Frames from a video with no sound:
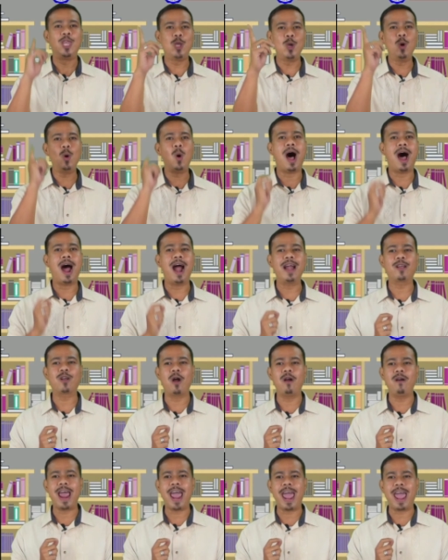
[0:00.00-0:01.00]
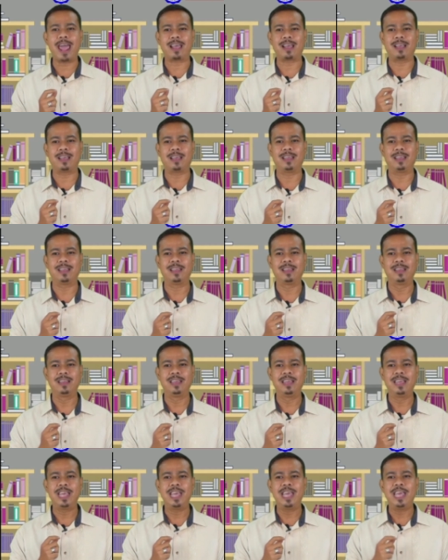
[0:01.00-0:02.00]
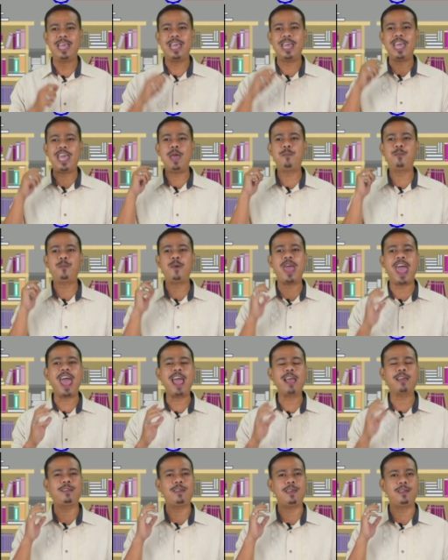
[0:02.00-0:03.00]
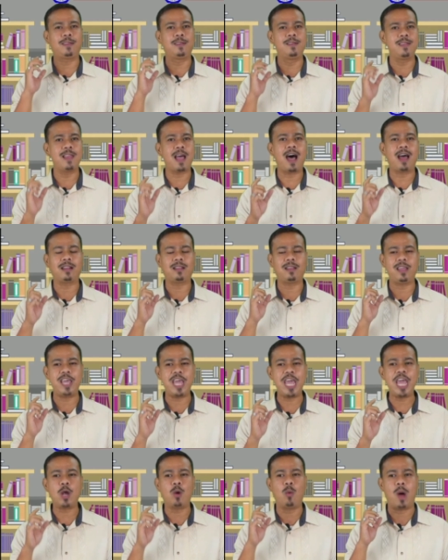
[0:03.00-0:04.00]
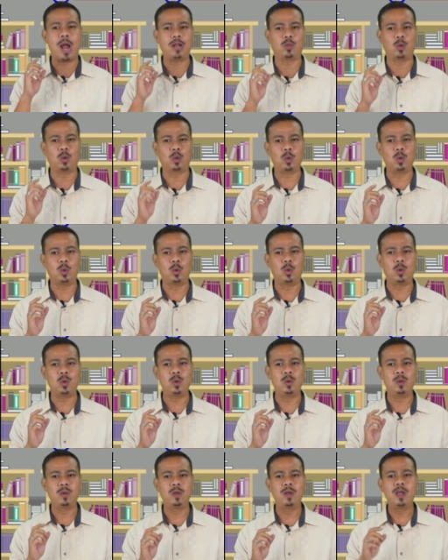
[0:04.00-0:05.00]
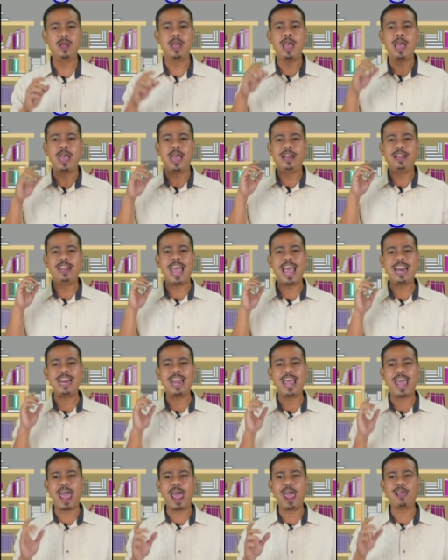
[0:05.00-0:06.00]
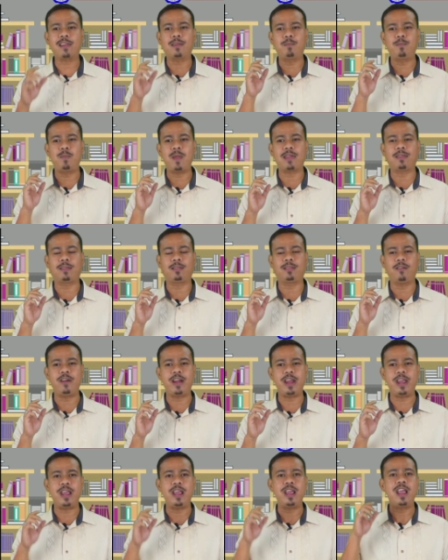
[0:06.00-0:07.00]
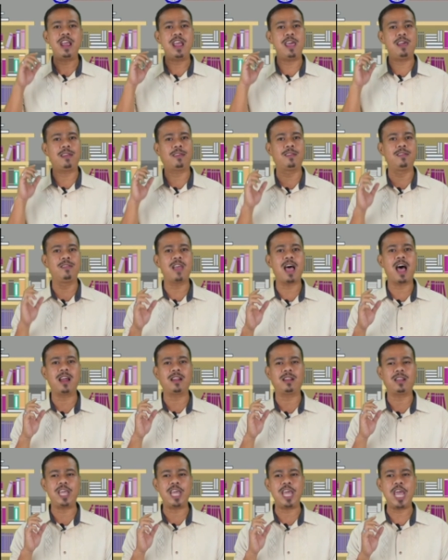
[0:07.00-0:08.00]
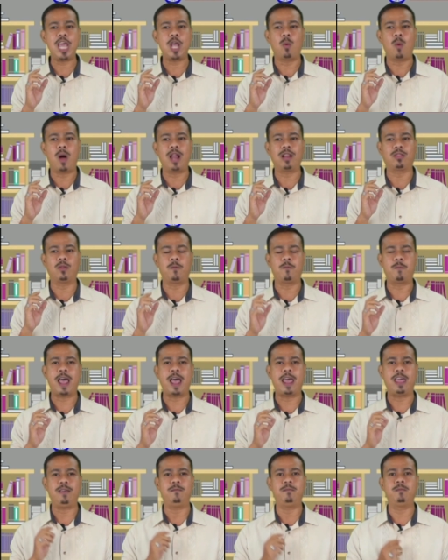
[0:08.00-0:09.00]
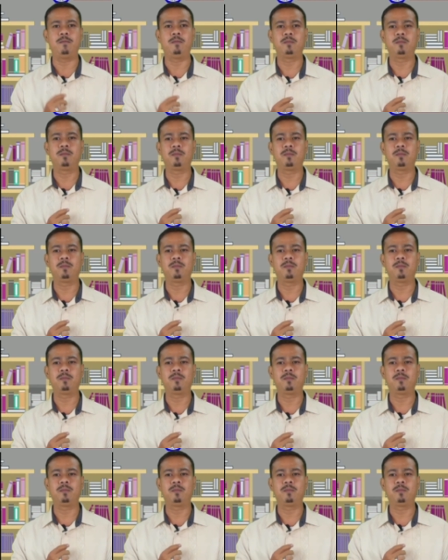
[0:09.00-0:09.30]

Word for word: You are correct. If x is not equal to 2, then x plus 3 is not equal to 5.